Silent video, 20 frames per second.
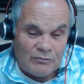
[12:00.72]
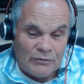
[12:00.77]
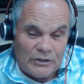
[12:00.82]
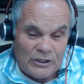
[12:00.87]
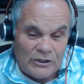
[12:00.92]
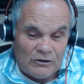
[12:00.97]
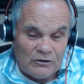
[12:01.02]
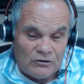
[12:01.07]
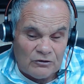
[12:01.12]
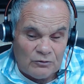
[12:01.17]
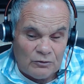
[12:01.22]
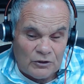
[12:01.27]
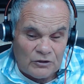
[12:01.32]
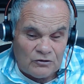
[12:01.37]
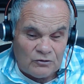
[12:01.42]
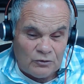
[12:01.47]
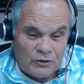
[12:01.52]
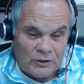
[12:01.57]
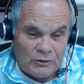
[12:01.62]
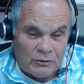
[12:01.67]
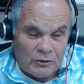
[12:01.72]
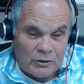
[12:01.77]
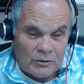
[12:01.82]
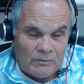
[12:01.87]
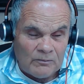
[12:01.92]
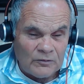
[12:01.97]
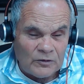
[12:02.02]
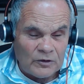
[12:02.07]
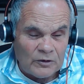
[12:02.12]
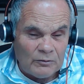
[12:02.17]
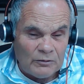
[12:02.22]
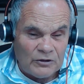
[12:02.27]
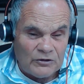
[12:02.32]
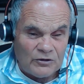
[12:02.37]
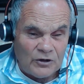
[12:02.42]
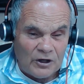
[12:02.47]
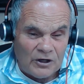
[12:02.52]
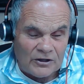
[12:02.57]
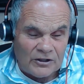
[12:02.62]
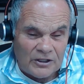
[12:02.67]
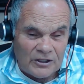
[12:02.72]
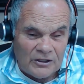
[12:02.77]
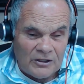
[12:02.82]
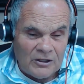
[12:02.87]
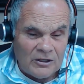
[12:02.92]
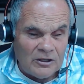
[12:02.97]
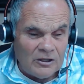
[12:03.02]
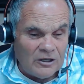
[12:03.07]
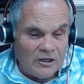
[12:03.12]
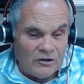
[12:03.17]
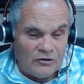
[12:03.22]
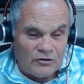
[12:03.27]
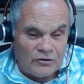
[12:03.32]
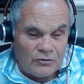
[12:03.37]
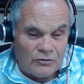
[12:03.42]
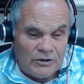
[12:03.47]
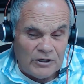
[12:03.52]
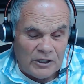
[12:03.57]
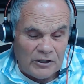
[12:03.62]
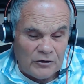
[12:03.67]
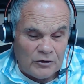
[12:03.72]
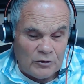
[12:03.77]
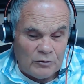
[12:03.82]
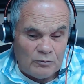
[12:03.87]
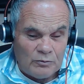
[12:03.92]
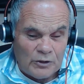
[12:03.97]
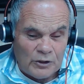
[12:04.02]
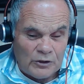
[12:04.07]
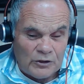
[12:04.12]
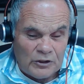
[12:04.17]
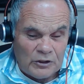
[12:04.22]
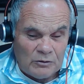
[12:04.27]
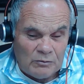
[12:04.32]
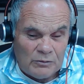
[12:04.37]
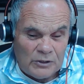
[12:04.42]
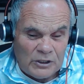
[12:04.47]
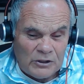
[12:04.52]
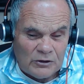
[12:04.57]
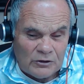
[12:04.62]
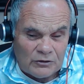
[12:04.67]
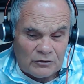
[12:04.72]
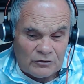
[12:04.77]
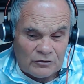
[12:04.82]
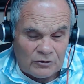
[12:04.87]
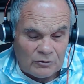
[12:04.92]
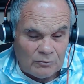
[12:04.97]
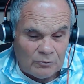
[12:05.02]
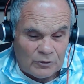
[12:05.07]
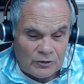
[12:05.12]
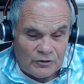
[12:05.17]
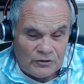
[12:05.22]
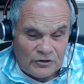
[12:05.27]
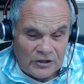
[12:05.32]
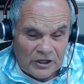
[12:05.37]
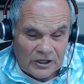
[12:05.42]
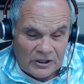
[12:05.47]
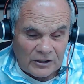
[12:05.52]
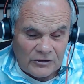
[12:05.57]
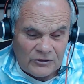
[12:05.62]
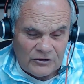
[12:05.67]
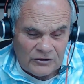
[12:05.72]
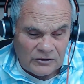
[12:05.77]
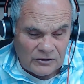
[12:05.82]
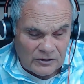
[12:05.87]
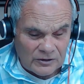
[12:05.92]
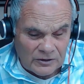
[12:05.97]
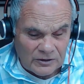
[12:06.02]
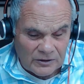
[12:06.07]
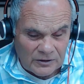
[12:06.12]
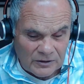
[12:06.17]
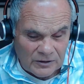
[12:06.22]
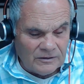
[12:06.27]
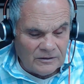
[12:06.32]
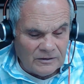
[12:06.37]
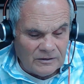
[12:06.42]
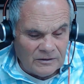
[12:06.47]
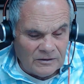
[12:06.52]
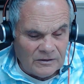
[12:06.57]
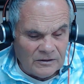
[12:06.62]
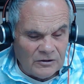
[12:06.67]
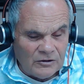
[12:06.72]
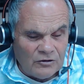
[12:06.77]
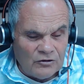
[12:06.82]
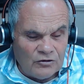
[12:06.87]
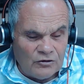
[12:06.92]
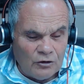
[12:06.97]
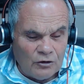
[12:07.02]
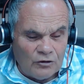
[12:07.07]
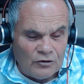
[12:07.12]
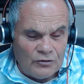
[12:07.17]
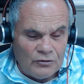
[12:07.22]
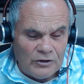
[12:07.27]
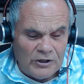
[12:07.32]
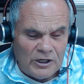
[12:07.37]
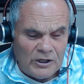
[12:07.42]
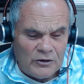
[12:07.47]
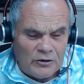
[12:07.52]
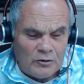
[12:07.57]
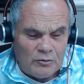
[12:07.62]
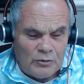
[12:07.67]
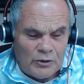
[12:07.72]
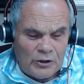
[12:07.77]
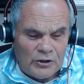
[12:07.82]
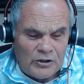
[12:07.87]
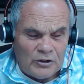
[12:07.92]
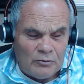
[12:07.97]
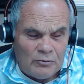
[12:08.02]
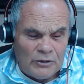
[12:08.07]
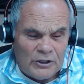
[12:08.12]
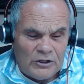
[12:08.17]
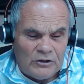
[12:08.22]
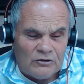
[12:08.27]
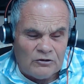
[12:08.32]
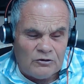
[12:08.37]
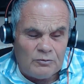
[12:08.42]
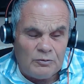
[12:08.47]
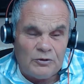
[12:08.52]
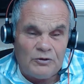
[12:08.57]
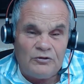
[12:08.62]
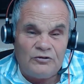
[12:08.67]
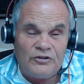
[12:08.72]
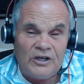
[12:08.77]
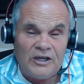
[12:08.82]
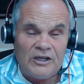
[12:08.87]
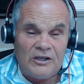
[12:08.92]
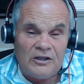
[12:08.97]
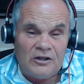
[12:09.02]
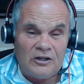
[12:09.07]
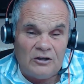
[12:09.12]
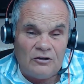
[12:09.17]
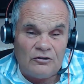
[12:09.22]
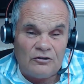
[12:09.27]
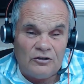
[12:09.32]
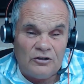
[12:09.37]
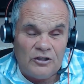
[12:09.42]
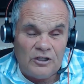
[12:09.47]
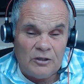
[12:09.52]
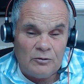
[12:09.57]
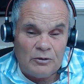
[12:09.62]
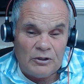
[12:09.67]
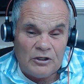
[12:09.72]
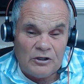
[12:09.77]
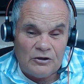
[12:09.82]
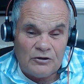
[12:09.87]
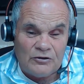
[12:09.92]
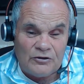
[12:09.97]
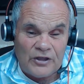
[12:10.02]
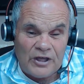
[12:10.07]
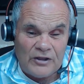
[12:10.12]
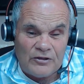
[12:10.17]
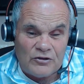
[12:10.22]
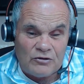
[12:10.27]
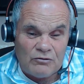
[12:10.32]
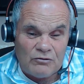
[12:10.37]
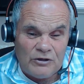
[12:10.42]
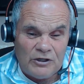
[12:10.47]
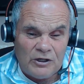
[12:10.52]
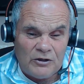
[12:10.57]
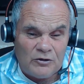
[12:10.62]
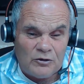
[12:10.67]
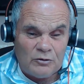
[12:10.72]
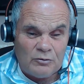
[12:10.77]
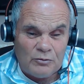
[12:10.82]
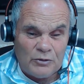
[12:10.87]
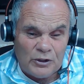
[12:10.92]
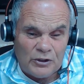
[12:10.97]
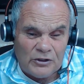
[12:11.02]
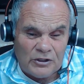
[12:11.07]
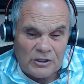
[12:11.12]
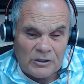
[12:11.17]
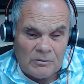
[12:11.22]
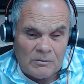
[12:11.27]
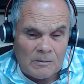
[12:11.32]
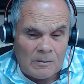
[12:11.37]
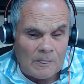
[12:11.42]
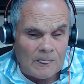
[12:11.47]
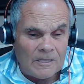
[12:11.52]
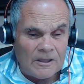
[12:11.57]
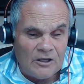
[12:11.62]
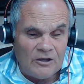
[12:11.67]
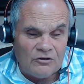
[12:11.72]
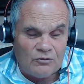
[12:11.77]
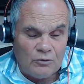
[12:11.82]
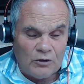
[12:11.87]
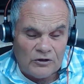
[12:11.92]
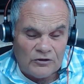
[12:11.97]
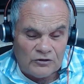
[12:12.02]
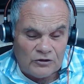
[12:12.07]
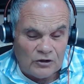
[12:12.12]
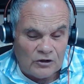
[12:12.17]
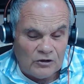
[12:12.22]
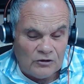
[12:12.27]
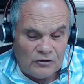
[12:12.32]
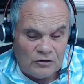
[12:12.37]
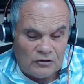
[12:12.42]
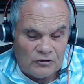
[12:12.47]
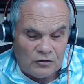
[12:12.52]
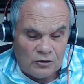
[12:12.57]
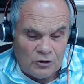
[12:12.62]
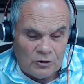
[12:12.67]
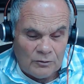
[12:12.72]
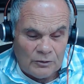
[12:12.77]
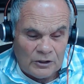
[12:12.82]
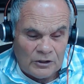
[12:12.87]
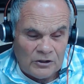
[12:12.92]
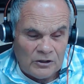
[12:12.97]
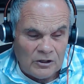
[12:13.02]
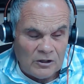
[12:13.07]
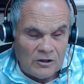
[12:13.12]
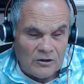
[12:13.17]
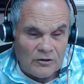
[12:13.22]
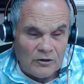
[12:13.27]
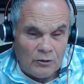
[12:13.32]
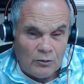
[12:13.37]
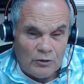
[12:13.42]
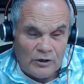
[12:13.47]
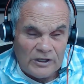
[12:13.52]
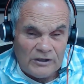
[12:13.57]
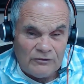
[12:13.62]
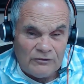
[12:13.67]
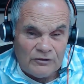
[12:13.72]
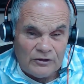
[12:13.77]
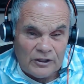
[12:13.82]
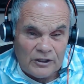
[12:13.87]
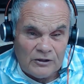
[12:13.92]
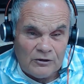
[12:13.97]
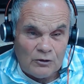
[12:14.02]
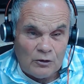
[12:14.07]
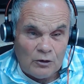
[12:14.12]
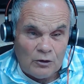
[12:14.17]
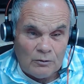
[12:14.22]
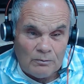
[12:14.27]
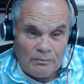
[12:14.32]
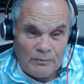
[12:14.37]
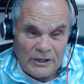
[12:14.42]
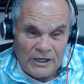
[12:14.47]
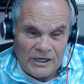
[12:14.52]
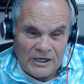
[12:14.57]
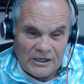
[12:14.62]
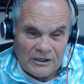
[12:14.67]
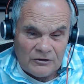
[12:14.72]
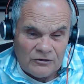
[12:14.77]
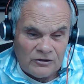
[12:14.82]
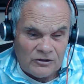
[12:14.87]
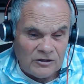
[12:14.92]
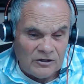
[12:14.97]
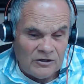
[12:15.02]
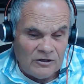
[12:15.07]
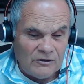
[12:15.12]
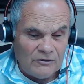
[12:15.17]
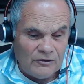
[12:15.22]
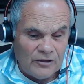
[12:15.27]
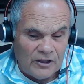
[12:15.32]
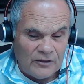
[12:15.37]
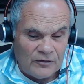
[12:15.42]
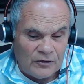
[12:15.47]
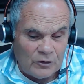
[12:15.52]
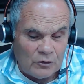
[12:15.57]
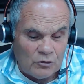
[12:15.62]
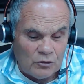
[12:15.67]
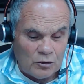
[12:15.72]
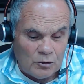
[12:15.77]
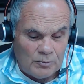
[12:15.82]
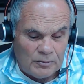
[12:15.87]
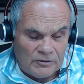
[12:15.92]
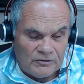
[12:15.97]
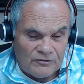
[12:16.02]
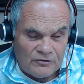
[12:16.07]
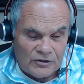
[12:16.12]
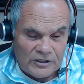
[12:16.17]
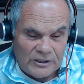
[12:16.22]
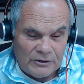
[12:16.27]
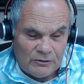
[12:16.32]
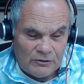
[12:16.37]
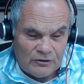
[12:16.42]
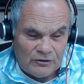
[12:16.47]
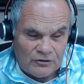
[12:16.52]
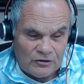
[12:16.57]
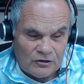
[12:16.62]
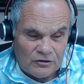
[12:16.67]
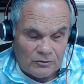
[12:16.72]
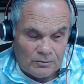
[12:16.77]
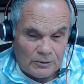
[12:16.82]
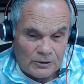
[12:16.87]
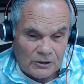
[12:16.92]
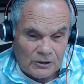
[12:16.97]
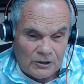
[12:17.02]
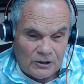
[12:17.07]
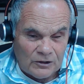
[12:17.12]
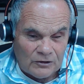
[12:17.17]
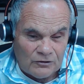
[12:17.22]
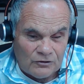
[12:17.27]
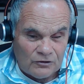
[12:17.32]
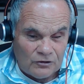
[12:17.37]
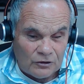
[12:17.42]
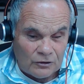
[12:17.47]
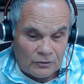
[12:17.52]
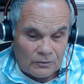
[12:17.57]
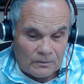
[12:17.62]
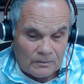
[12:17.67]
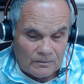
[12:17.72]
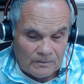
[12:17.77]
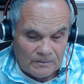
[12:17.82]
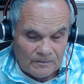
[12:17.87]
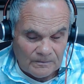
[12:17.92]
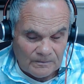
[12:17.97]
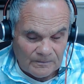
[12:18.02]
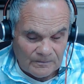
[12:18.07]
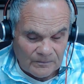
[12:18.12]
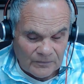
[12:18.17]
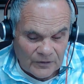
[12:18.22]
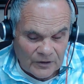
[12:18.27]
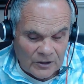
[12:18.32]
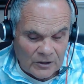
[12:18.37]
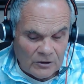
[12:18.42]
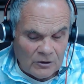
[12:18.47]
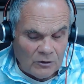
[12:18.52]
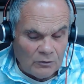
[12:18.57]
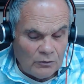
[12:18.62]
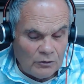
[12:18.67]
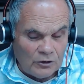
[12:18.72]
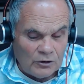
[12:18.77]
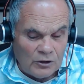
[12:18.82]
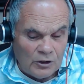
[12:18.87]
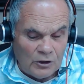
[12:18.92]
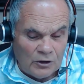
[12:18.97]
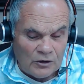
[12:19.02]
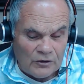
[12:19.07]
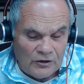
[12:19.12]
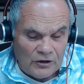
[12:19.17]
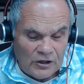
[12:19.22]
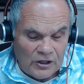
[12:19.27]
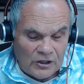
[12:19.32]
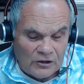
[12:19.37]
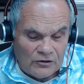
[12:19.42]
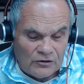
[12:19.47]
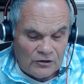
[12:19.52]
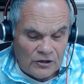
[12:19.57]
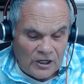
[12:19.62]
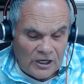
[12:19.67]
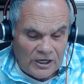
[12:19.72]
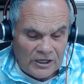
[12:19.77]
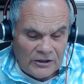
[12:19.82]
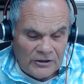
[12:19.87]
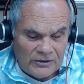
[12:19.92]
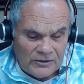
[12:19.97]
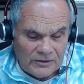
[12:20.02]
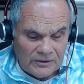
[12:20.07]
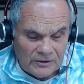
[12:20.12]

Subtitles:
meters, which we will be talking, it's 300 million meters per second. So 300 million meters per second is key because that 300 million is what's going to determine the wavelength or band that the group of frequencies belongs to. We'll go to the next slide.